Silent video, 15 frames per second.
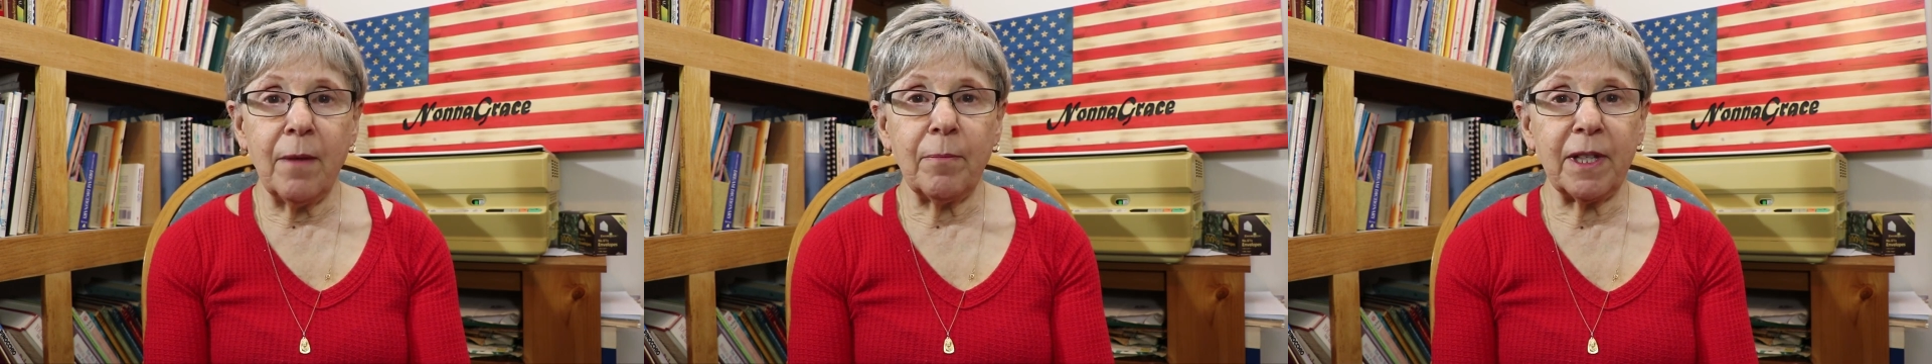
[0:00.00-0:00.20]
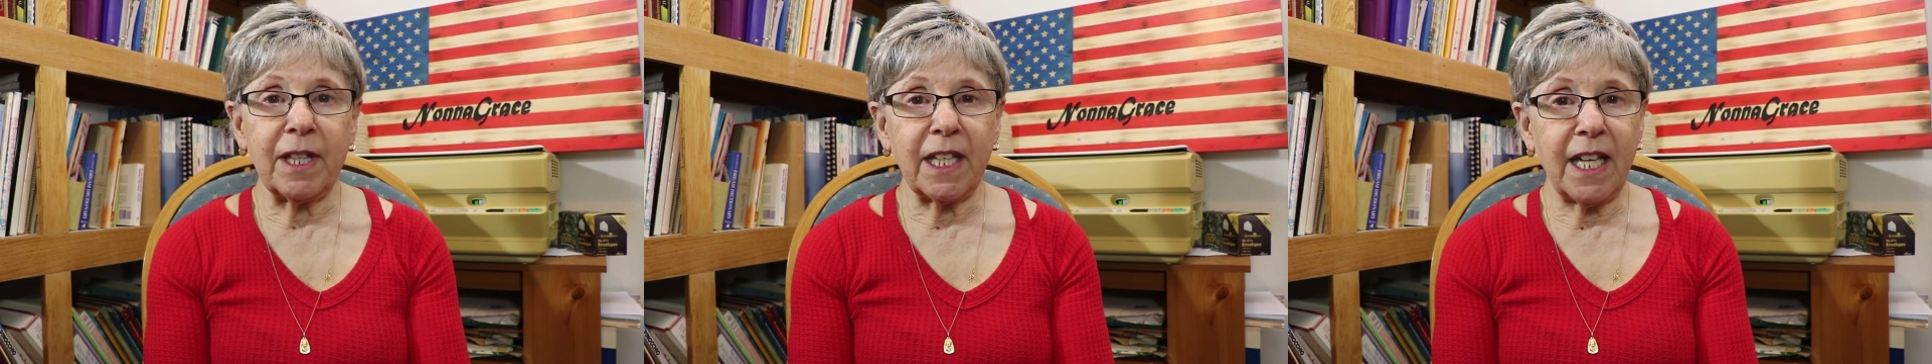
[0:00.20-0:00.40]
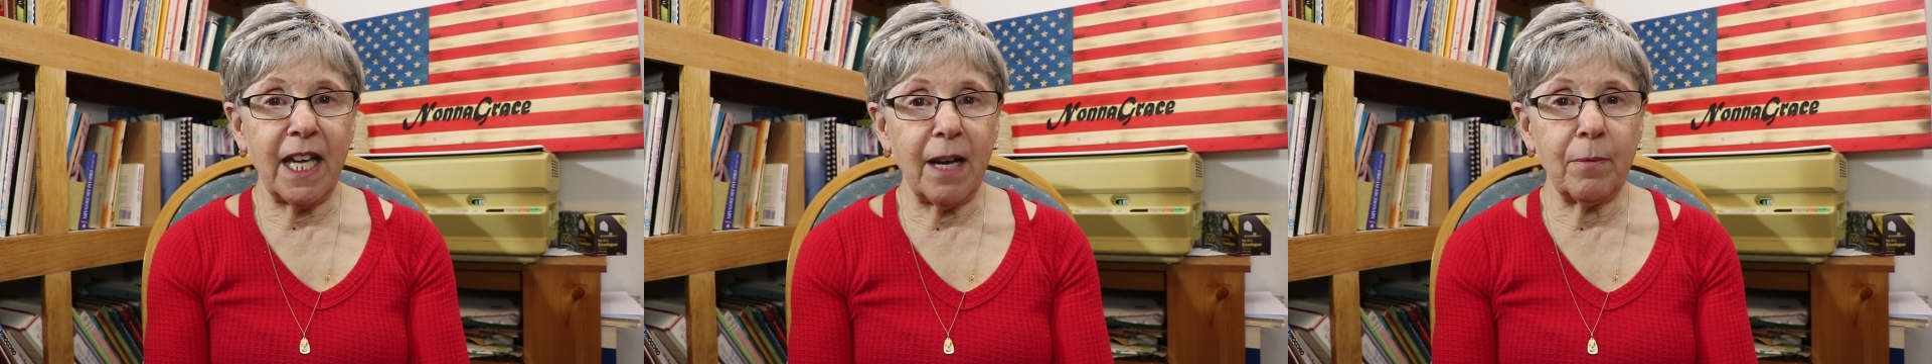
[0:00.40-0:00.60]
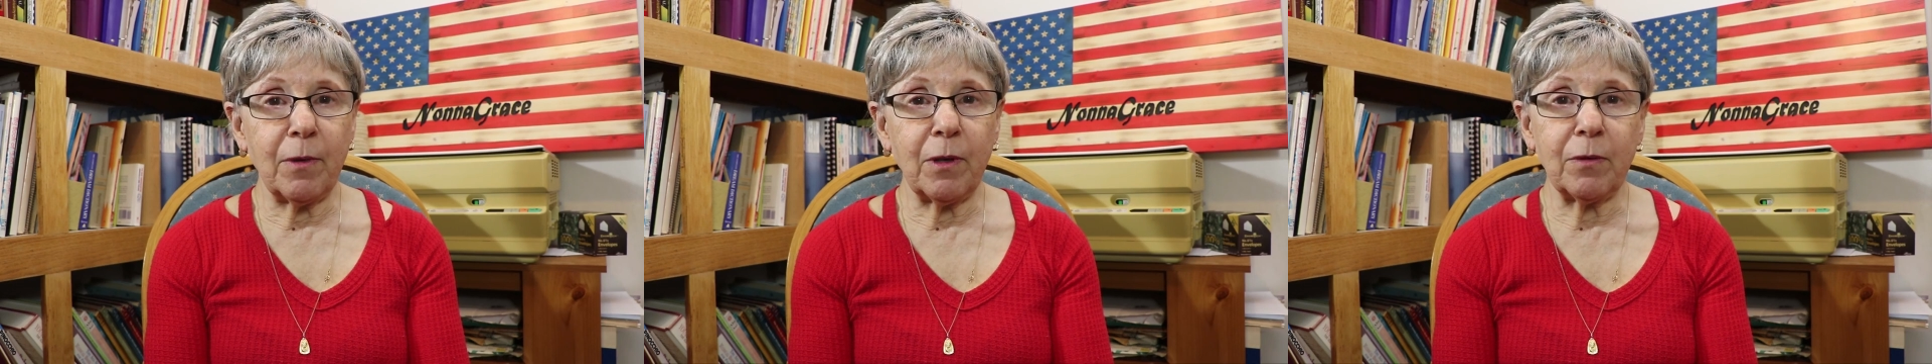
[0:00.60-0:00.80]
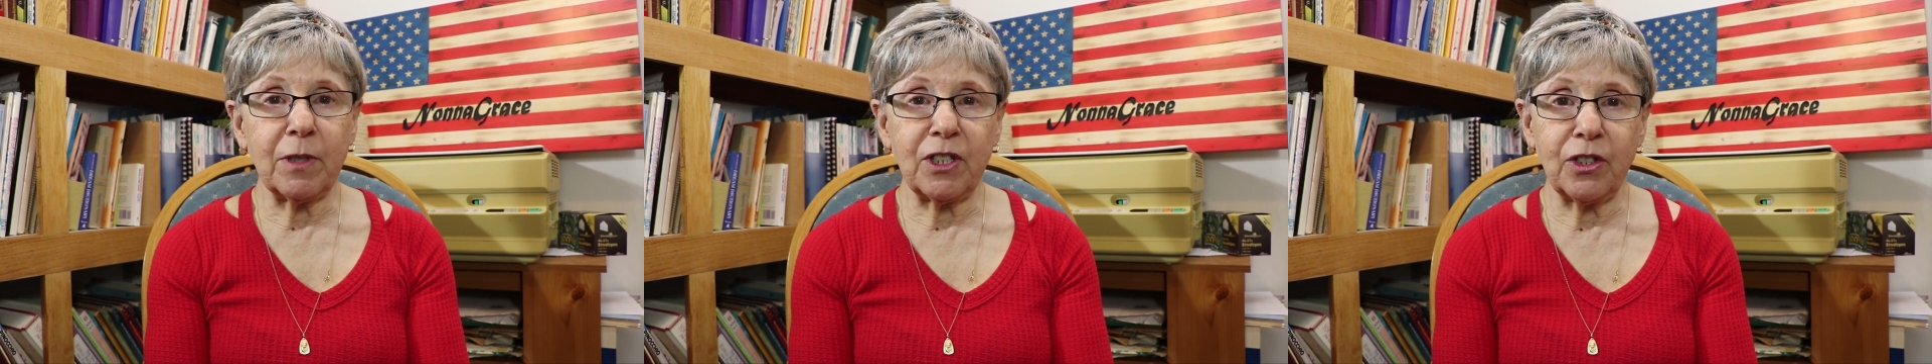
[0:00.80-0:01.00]
but the
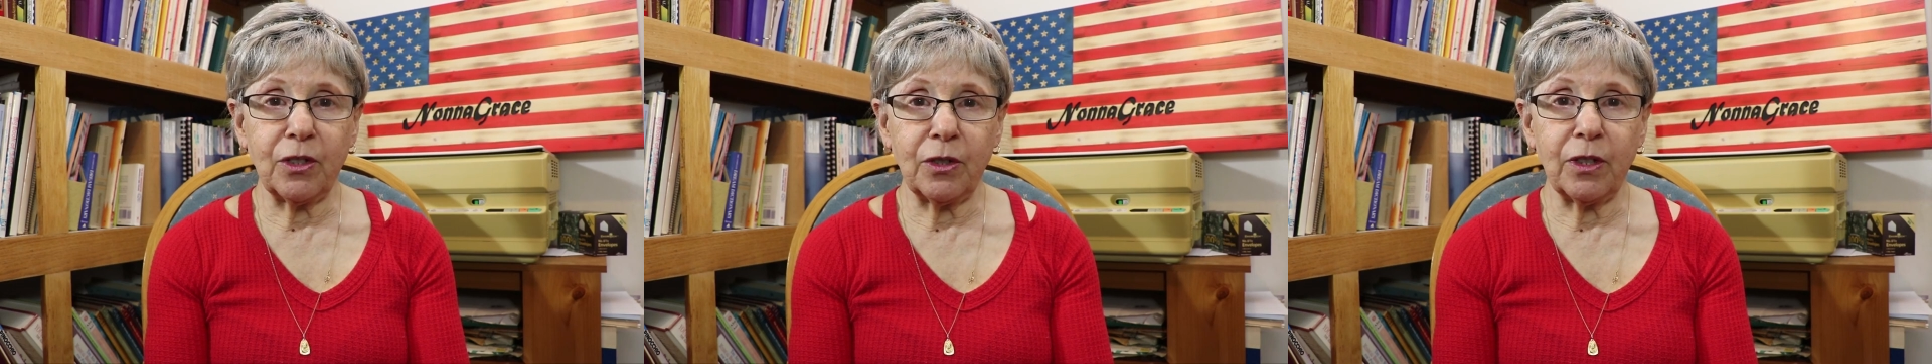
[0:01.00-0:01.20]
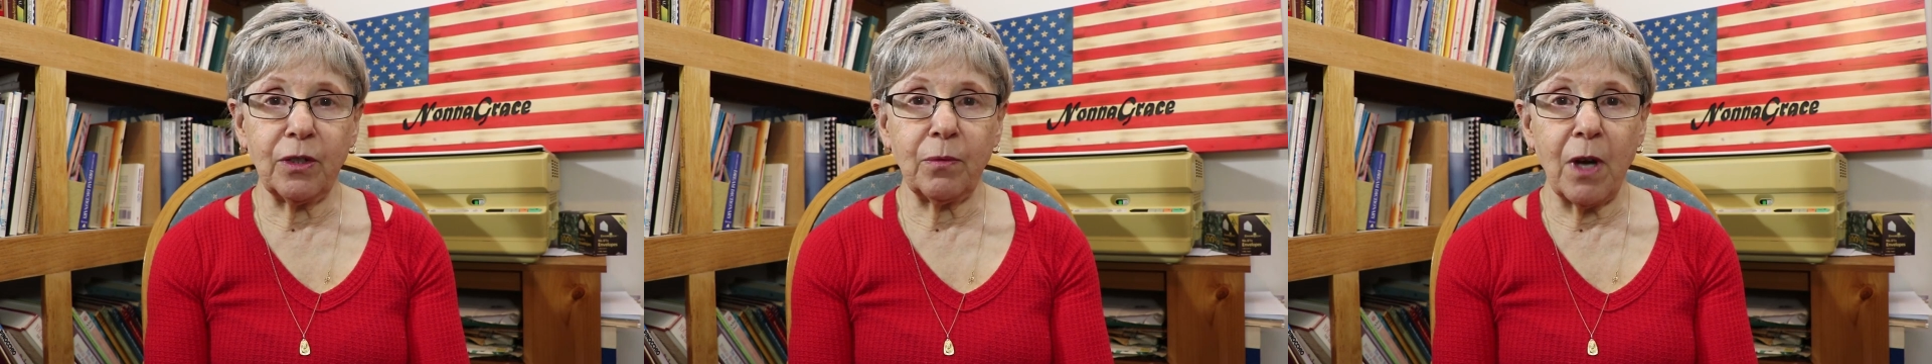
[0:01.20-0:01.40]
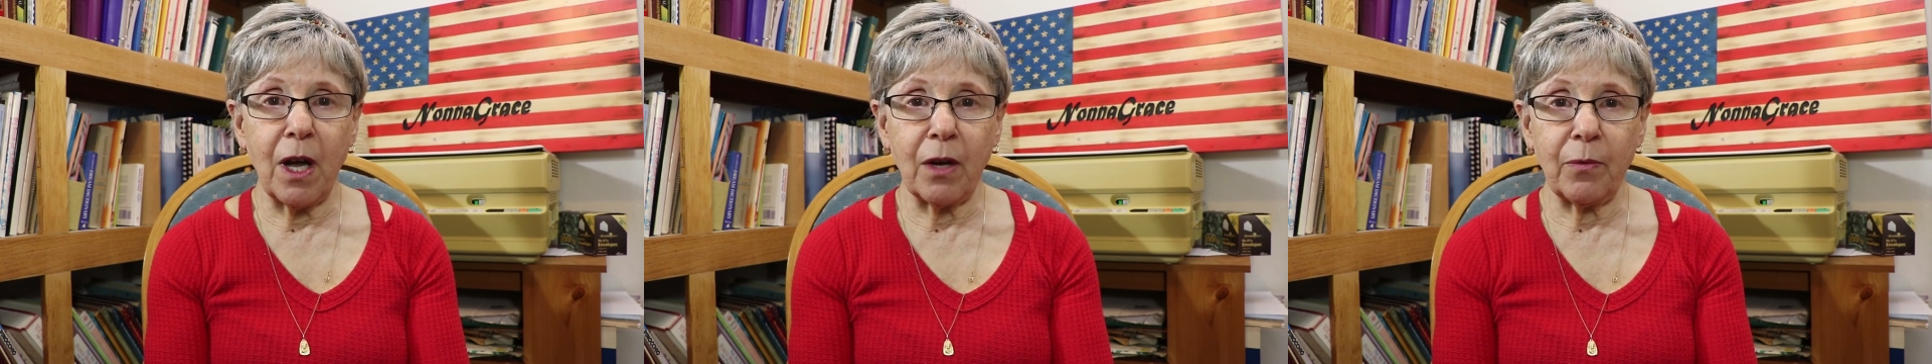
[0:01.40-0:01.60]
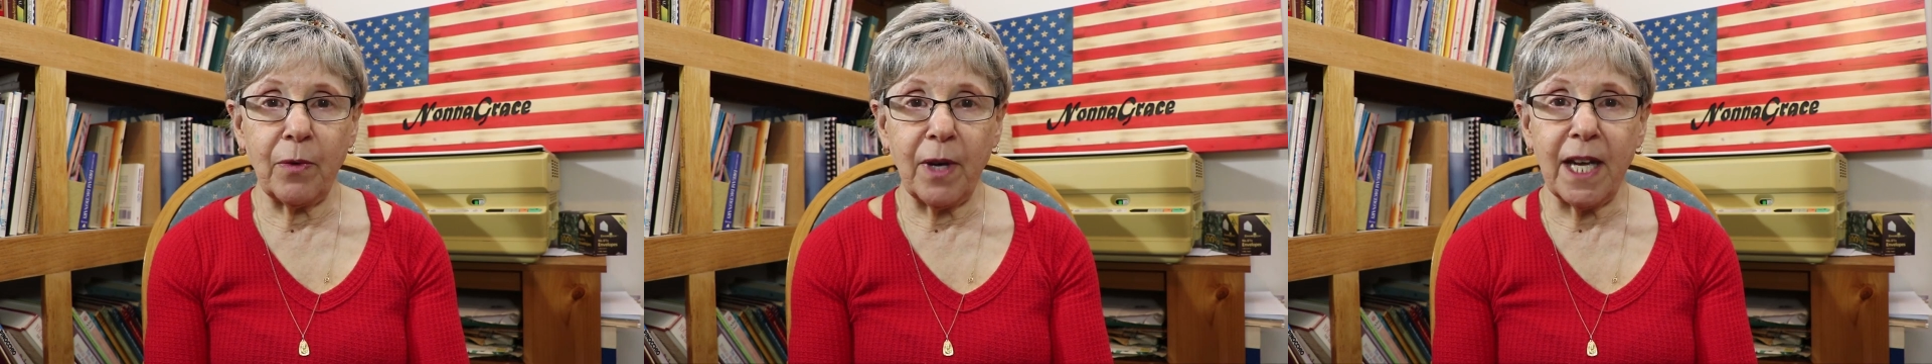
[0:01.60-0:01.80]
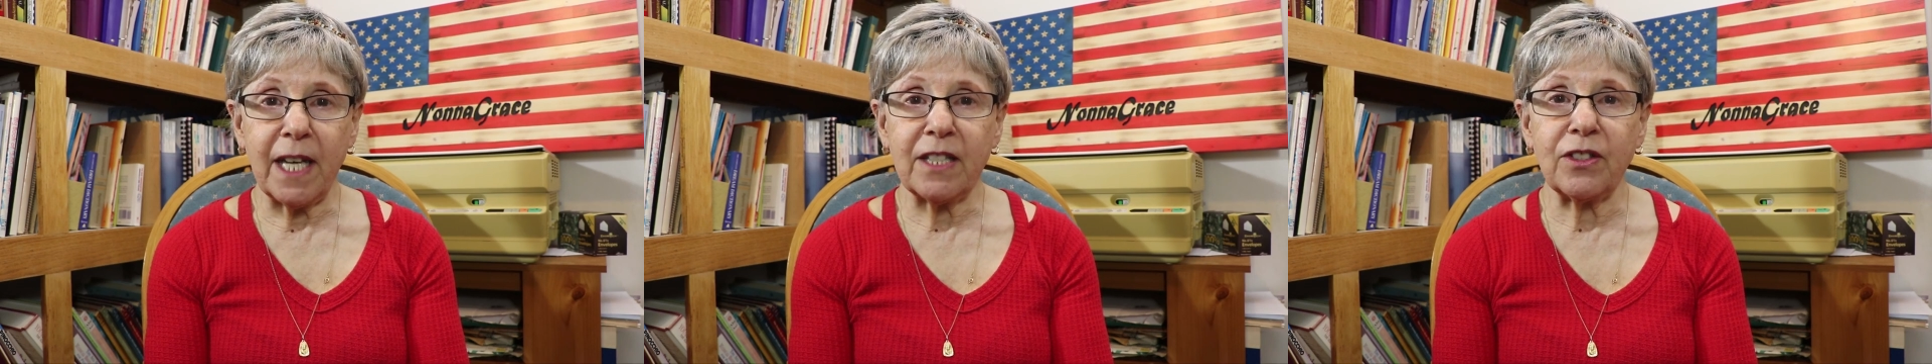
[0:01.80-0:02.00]
camera was turned the wrong way,